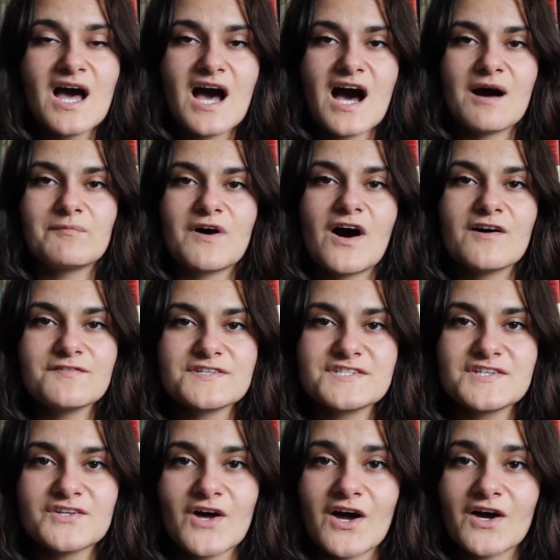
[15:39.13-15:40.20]
I'm
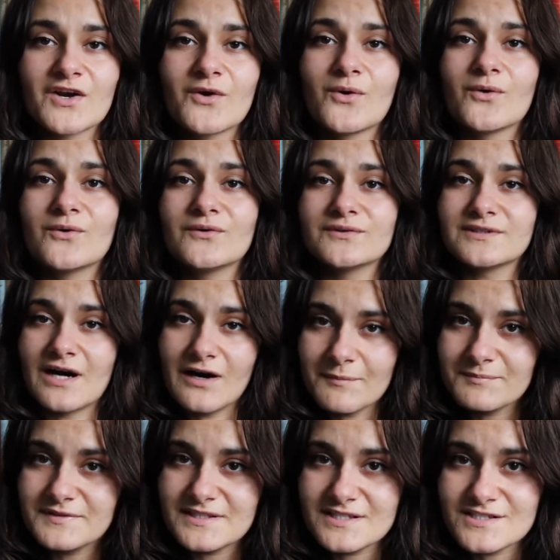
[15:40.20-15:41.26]
obviously not gonna hold
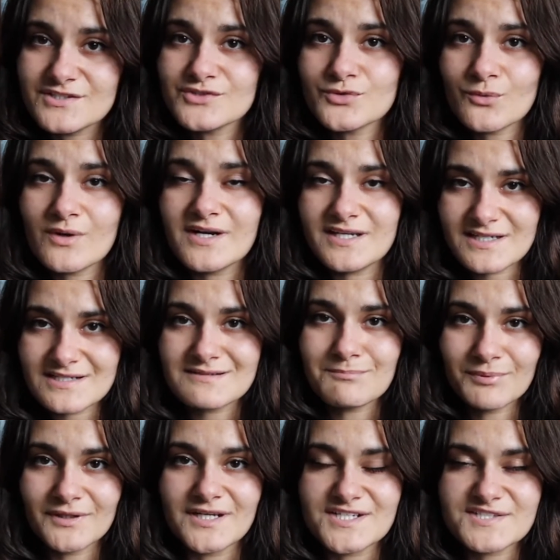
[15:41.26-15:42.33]
up these 20
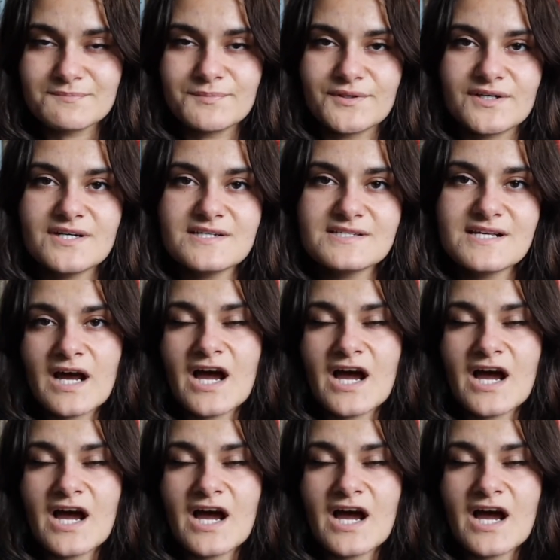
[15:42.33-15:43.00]
plus books.